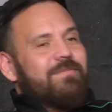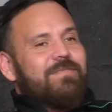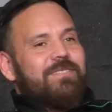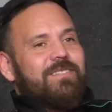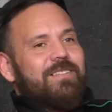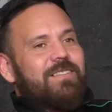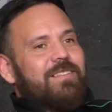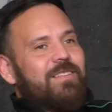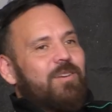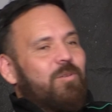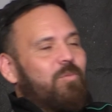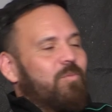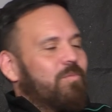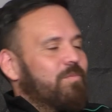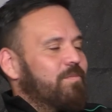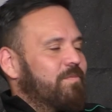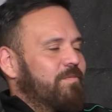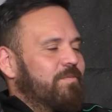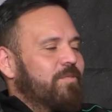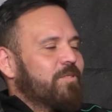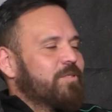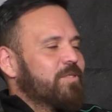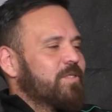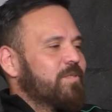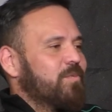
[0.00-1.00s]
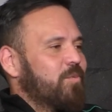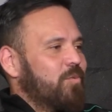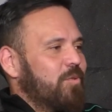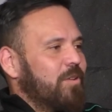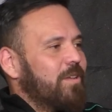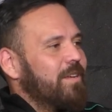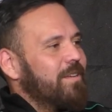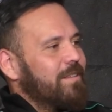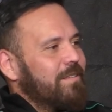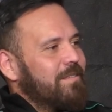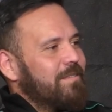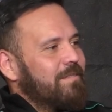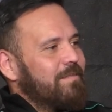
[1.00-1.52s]
Mm. Now, first of all,
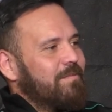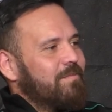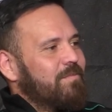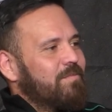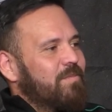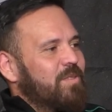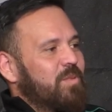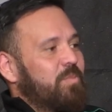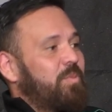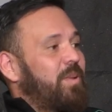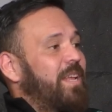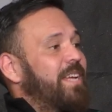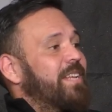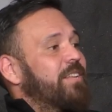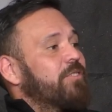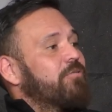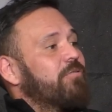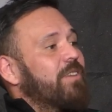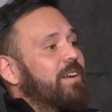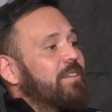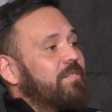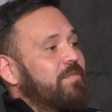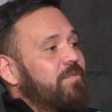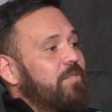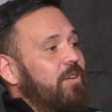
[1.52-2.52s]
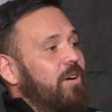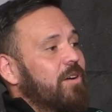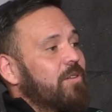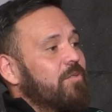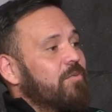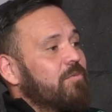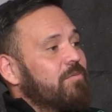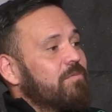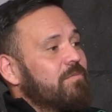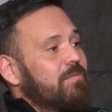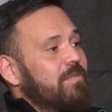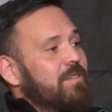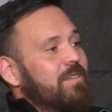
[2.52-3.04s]
like to play in a grand
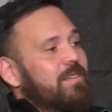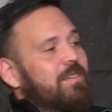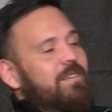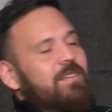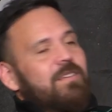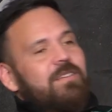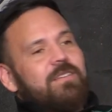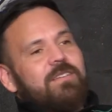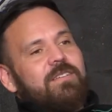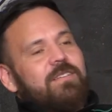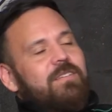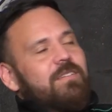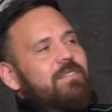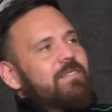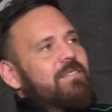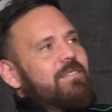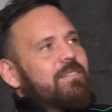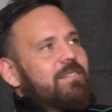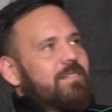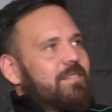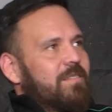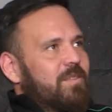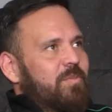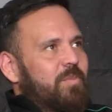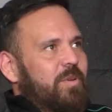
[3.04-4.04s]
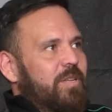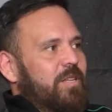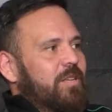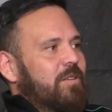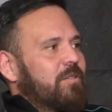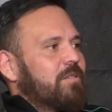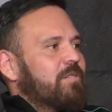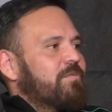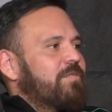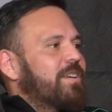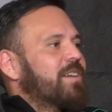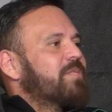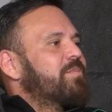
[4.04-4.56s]
final, at uh, the
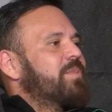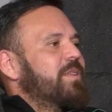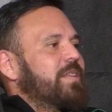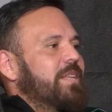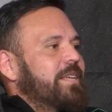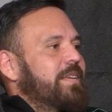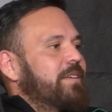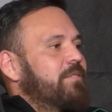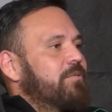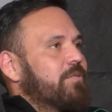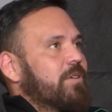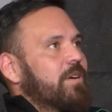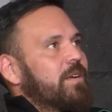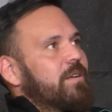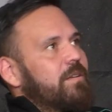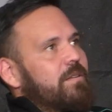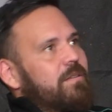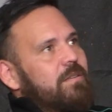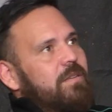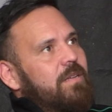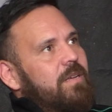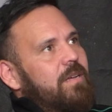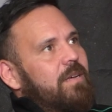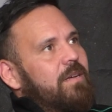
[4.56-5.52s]
pinnacle of rugby league, right?